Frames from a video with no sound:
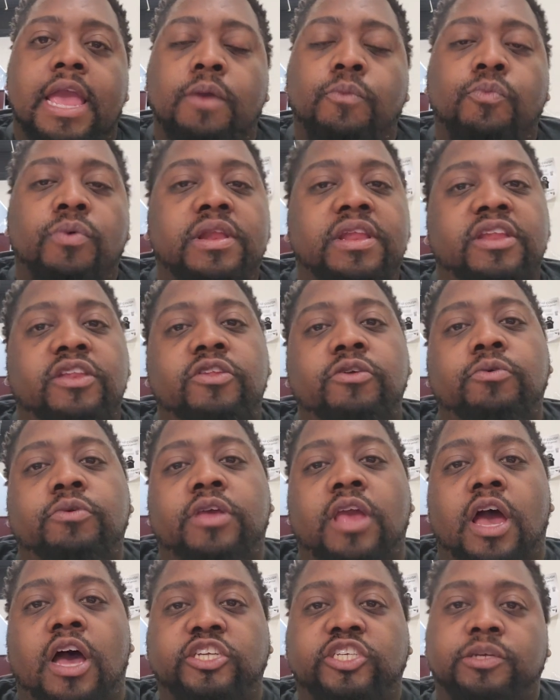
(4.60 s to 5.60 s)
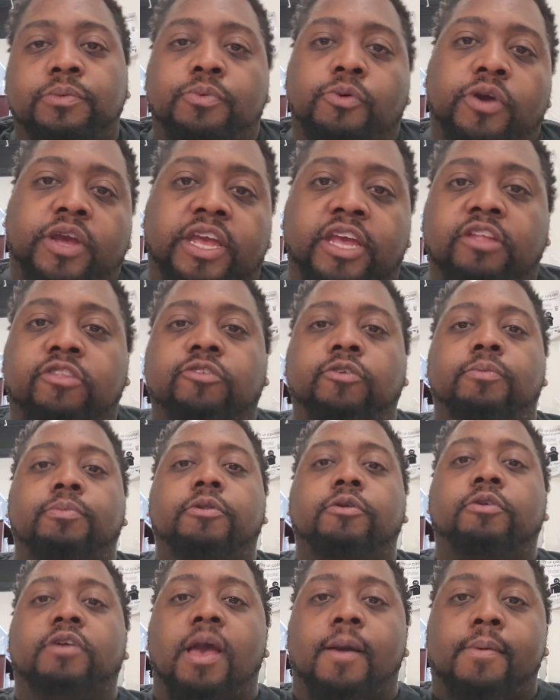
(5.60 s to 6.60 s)
what it do, y'all? It's your boy
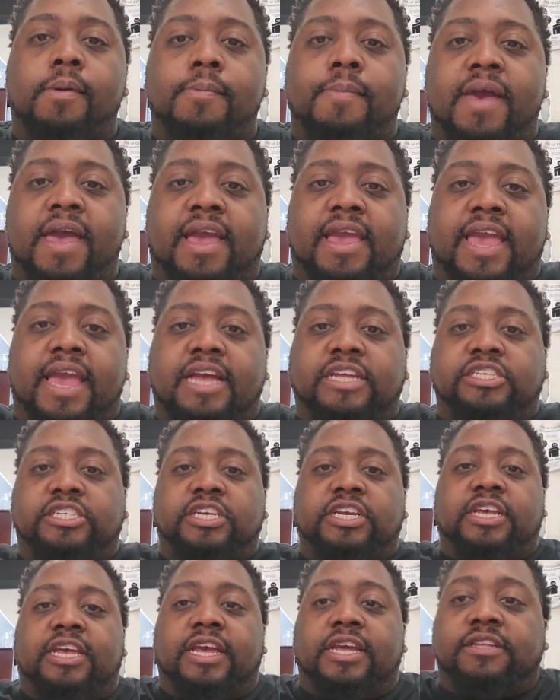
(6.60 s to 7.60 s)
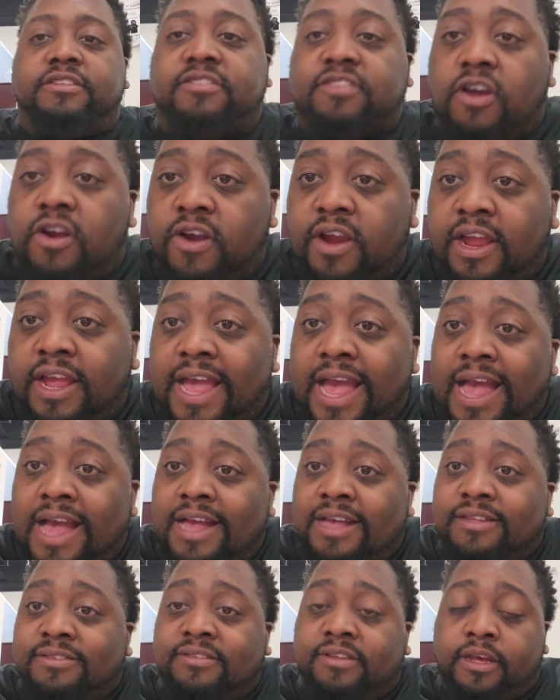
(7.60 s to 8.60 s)
E2Blue coming back at you again. Sorry,
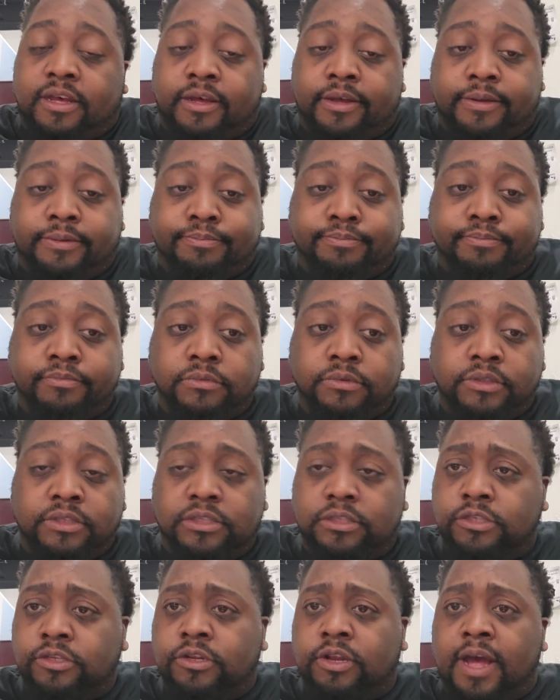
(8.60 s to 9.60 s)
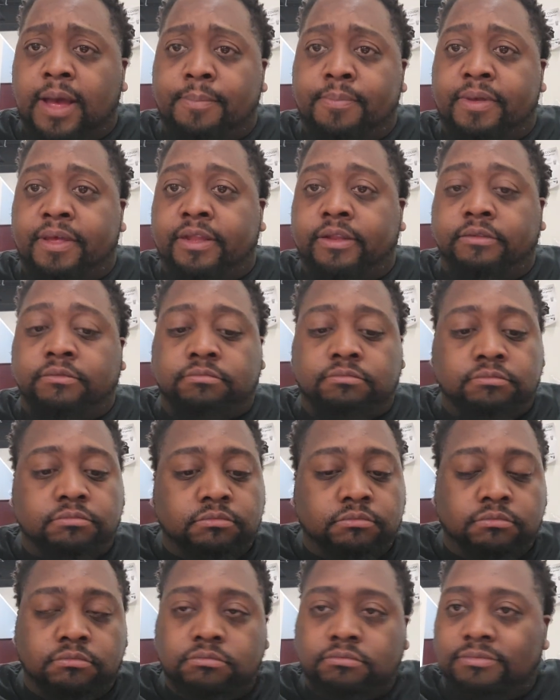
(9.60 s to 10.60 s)
guys. You know, I've been
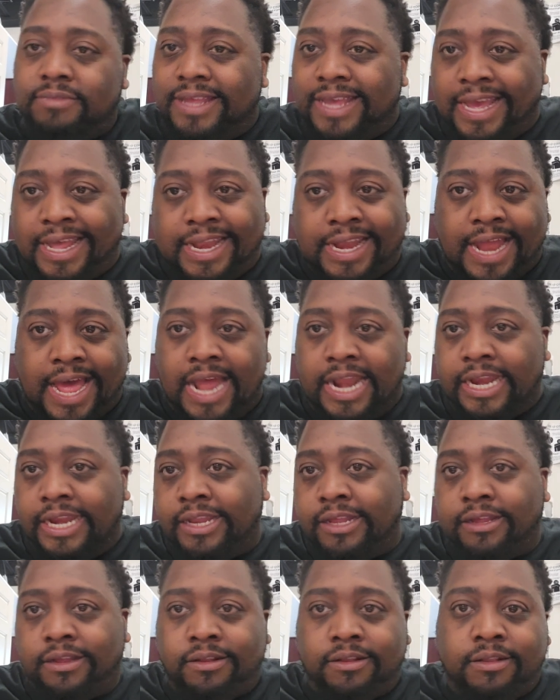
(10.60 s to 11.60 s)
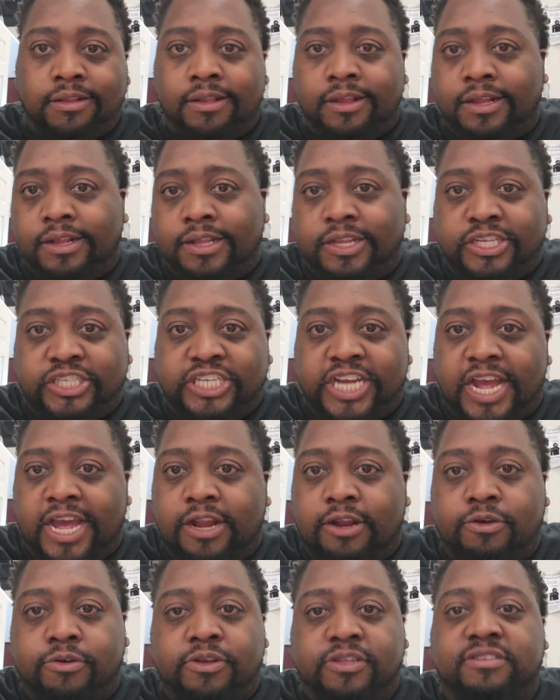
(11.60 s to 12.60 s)
in and out of the
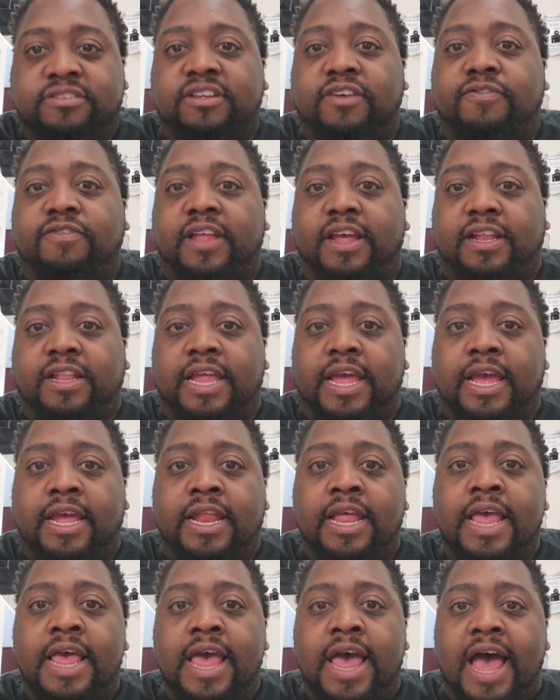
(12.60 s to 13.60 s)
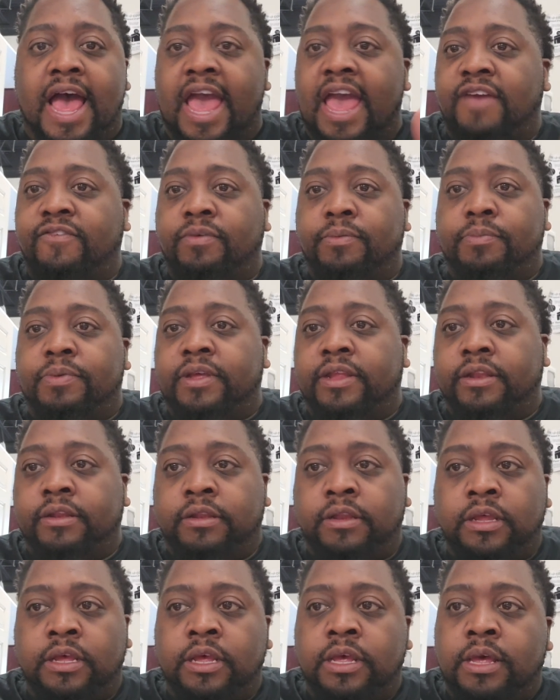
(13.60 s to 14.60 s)
channel and stuff like that. I haven't
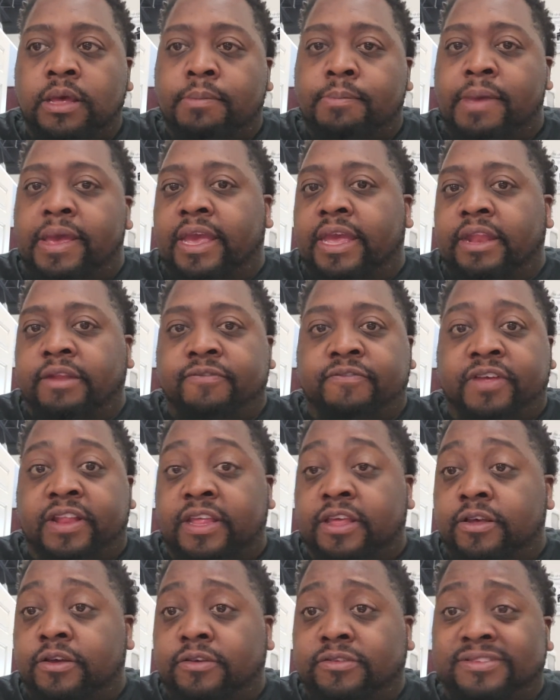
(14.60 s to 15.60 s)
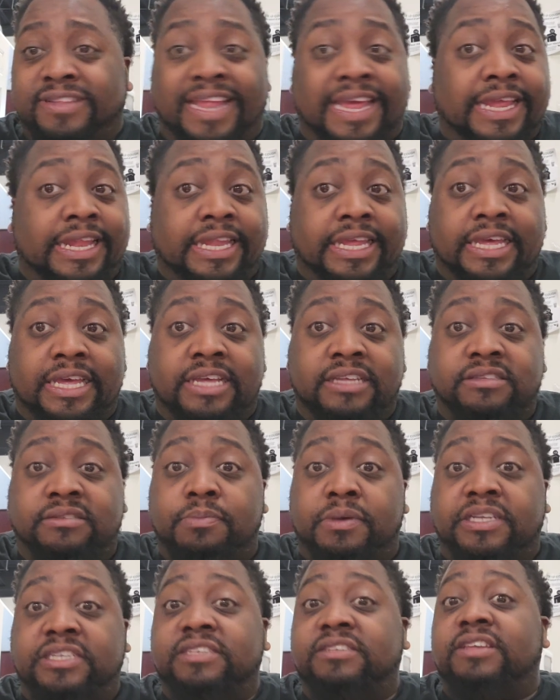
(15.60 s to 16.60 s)
been making the videos lately
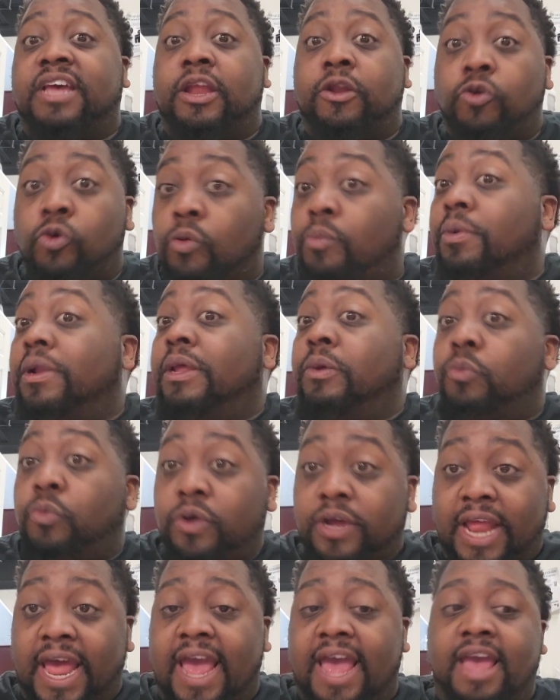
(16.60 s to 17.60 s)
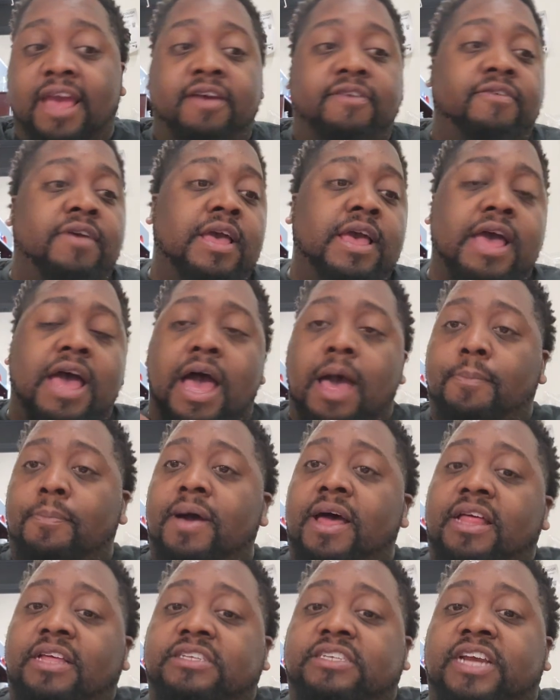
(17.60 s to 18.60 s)
as much as I normally would have. I
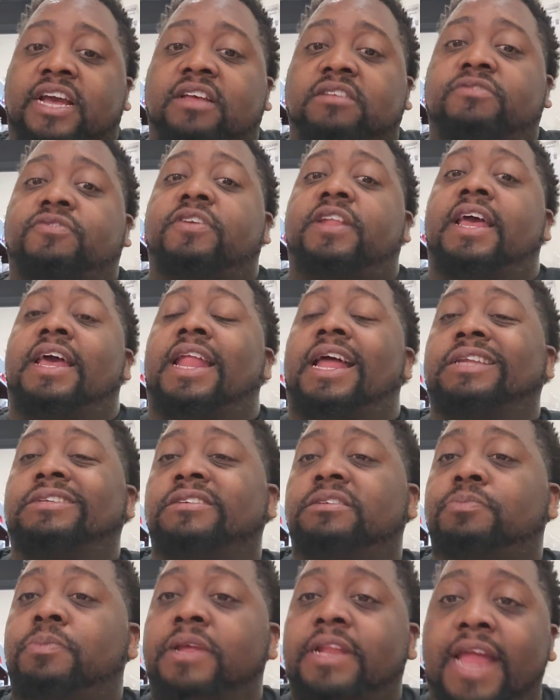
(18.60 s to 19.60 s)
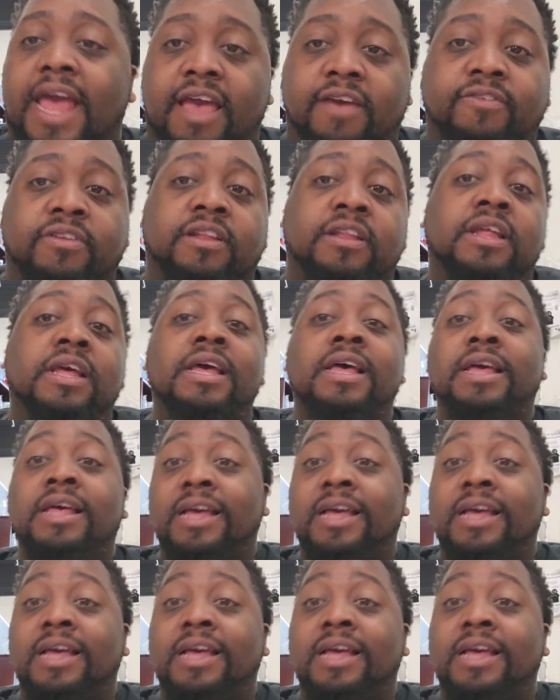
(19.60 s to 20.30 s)
apologize for that. I've just been having